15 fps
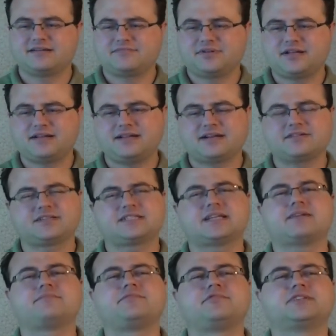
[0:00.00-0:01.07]
But, you know,
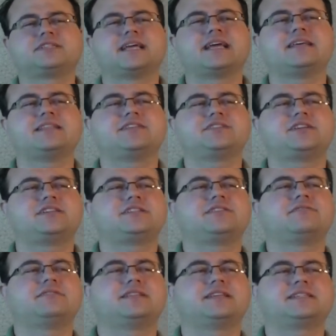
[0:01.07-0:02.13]
some will say that she's
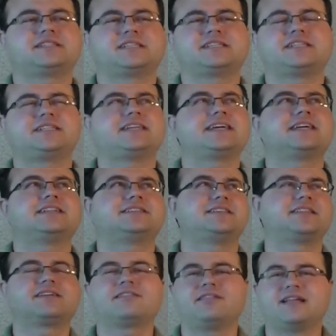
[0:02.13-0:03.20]
doing this to stick it to
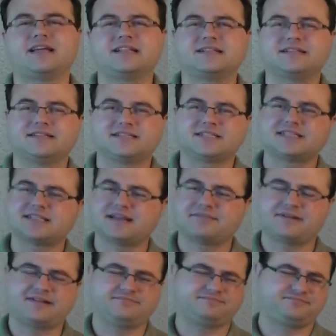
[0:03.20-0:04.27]
the Clintons. I
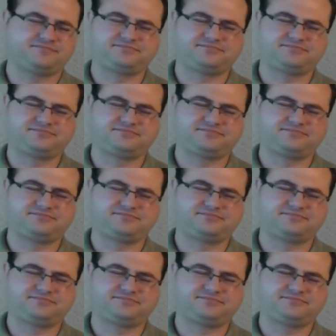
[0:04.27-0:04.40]
mean,